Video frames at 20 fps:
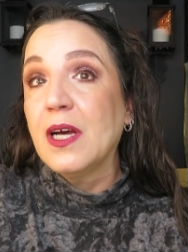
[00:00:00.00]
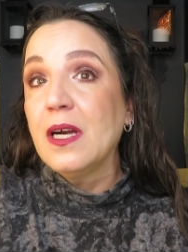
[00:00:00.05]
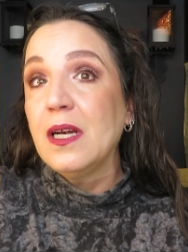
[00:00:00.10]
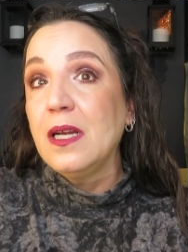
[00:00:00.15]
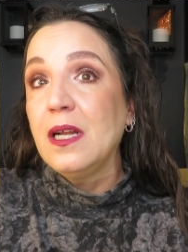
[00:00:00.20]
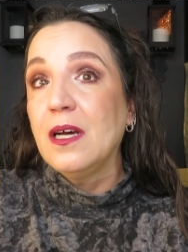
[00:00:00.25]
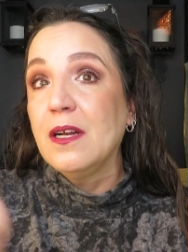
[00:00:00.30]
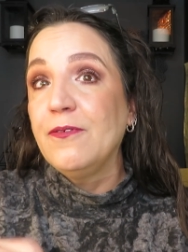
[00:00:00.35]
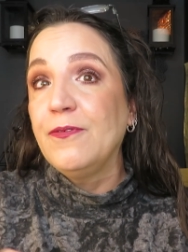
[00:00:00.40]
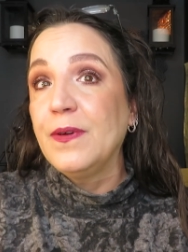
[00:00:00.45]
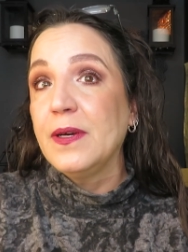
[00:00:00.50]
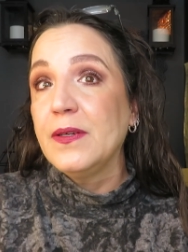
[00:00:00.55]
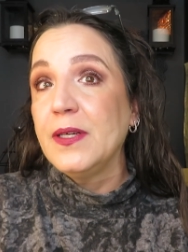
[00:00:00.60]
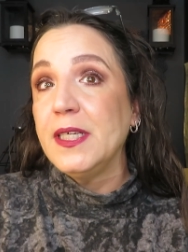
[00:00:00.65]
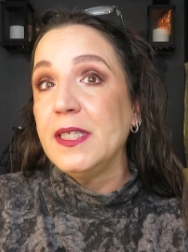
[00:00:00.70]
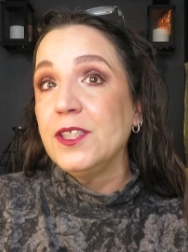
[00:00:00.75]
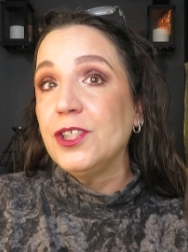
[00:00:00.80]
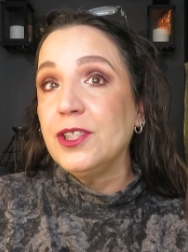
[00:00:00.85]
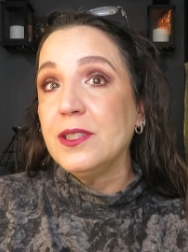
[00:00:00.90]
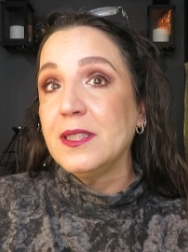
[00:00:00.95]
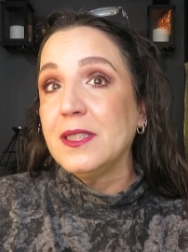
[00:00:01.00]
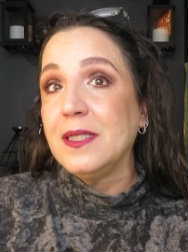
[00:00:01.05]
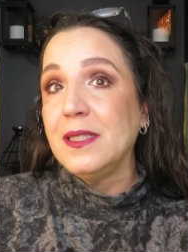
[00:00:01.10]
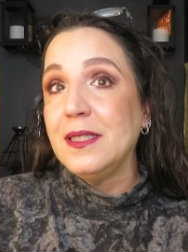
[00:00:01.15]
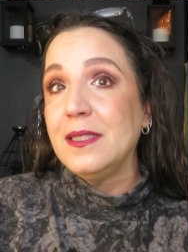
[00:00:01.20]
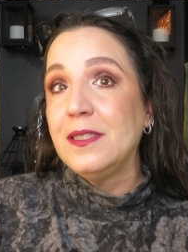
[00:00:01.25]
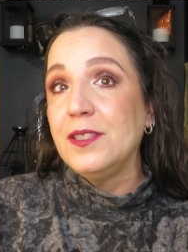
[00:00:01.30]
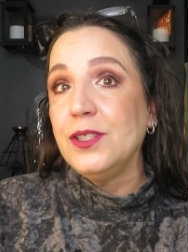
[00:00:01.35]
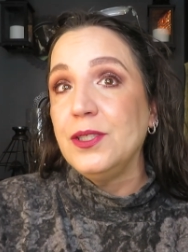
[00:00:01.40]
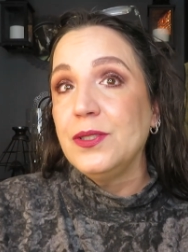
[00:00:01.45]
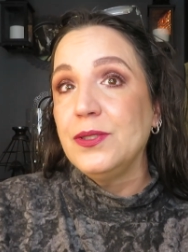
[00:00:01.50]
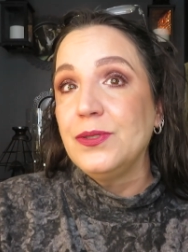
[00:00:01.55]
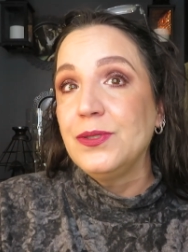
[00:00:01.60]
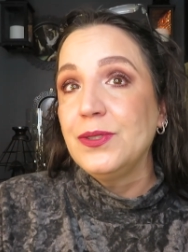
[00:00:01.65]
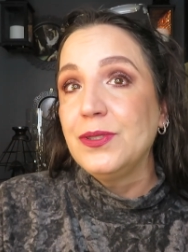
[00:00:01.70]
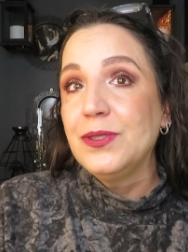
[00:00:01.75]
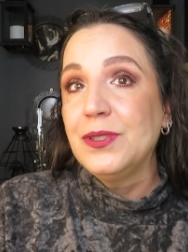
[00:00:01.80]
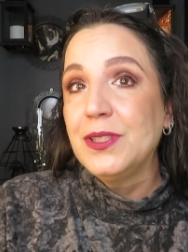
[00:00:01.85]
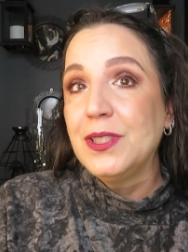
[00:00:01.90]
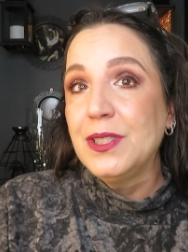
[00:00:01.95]
got a lot of foundations I need to
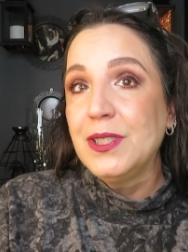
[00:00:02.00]
use,